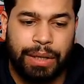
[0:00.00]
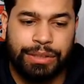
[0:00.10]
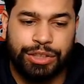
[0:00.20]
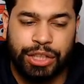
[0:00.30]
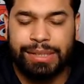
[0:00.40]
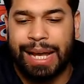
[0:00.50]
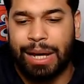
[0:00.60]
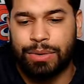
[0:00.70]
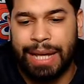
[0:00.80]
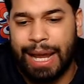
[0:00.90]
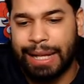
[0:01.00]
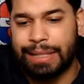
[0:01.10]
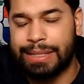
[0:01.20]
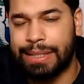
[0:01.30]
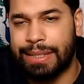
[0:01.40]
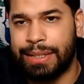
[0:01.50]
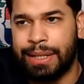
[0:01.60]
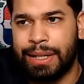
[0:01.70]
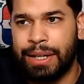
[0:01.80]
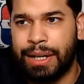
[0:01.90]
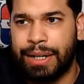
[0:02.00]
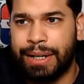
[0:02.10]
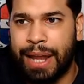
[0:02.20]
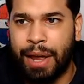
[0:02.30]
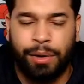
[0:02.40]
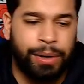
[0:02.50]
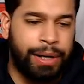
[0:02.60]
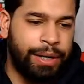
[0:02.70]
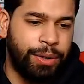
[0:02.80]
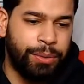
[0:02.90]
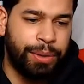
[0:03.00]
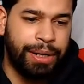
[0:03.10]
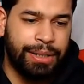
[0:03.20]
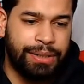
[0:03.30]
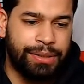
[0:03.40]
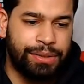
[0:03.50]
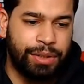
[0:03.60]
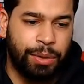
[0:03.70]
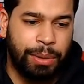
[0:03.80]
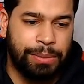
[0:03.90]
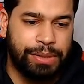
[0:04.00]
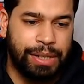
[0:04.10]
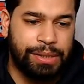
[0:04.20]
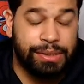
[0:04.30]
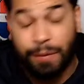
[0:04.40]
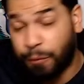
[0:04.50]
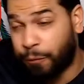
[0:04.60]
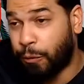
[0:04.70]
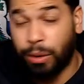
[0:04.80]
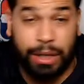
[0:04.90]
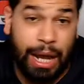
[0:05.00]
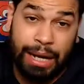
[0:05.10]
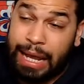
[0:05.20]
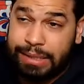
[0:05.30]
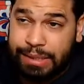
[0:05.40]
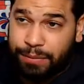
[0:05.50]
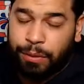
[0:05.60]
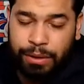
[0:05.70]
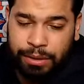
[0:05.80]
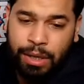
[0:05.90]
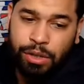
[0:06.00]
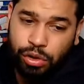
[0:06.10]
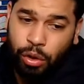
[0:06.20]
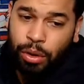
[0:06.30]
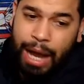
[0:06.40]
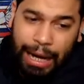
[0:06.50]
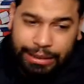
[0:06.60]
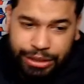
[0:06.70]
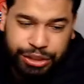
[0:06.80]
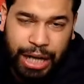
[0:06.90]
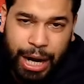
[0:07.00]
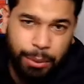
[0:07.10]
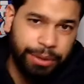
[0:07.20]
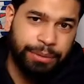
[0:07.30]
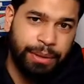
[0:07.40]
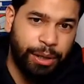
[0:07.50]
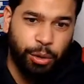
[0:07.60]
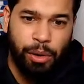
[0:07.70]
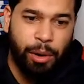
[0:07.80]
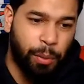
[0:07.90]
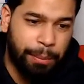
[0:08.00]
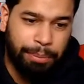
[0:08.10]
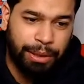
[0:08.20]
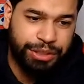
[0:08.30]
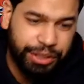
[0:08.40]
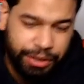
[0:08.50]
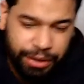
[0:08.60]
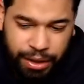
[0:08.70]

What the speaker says: just how talented Naoya Inoue is. You know what I'm saying? Stephen Fulton, I like Stephen Fulton. So I just showered Inoue with a bunch of